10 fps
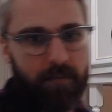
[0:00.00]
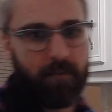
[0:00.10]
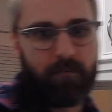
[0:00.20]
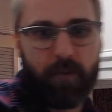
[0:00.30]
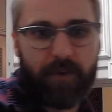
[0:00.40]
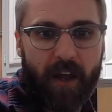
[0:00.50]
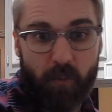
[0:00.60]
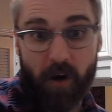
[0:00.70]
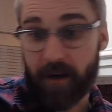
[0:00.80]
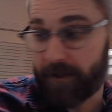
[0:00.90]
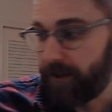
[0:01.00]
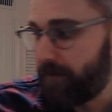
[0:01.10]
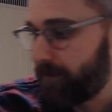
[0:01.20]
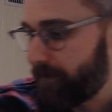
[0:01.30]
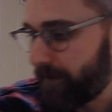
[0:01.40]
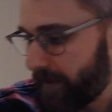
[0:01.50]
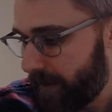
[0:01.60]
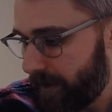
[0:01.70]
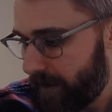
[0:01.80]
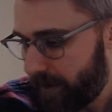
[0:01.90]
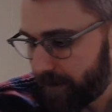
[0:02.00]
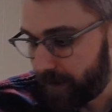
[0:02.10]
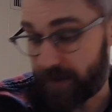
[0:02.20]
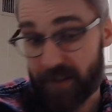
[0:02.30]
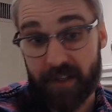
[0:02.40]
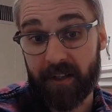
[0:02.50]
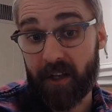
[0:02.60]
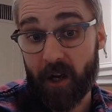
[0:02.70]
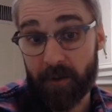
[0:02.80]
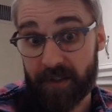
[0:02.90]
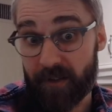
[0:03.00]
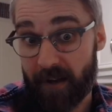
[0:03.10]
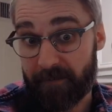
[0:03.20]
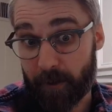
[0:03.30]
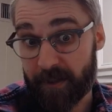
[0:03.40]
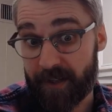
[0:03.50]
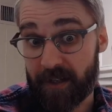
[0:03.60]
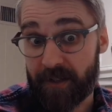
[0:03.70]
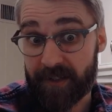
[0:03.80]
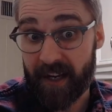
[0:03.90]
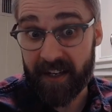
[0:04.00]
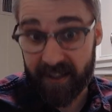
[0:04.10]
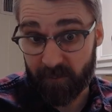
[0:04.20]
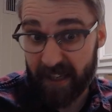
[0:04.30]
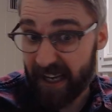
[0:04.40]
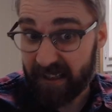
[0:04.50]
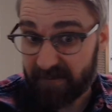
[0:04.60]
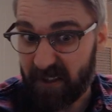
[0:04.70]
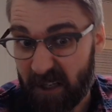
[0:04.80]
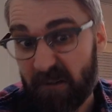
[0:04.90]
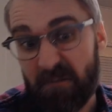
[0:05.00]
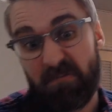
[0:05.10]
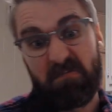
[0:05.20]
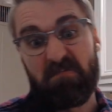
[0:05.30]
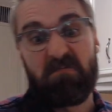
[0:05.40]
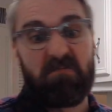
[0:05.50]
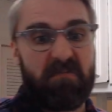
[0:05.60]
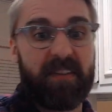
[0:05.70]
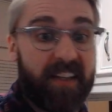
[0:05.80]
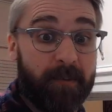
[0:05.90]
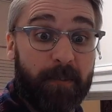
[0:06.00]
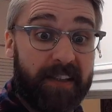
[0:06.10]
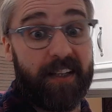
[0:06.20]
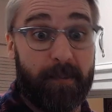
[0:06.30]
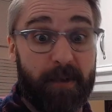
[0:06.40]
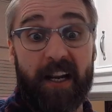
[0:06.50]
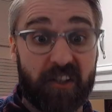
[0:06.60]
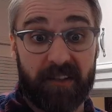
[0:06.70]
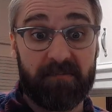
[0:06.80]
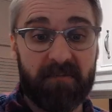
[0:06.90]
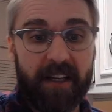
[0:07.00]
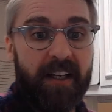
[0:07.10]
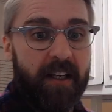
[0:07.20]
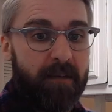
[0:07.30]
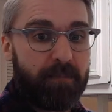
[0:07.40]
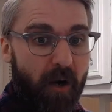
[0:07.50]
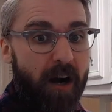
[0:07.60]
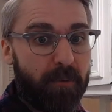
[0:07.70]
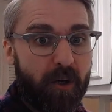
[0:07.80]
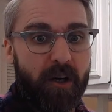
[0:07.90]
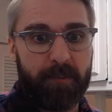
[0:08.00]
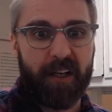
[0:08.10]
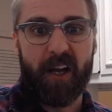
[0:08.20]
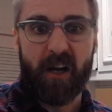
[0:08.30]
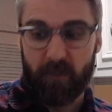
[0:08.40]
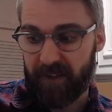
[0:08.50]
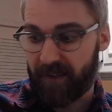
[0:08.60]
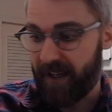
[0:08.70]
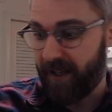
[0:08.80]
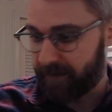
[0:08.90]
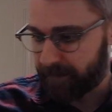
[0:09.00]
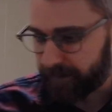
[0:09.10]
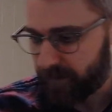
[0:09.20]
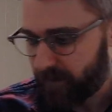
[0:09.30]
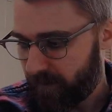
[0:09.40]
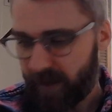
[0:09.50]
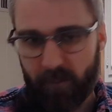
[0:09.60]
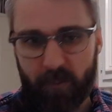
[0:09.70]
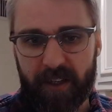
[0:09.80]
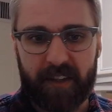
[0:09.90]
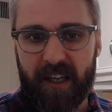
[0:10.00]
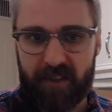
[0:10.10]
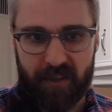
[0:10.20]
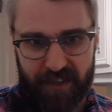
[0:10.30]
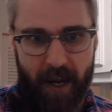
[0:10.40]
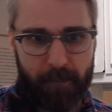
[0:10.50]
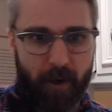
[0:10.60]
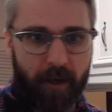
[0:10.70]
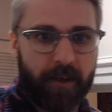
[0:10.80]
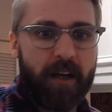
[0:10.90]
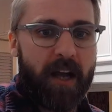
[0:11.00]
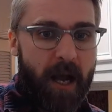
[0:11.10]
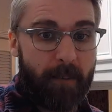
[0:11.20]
with that water, since it's going to go into that fermentation tank, and we have, contamination problem, you know, with just tap water, I'm gonna go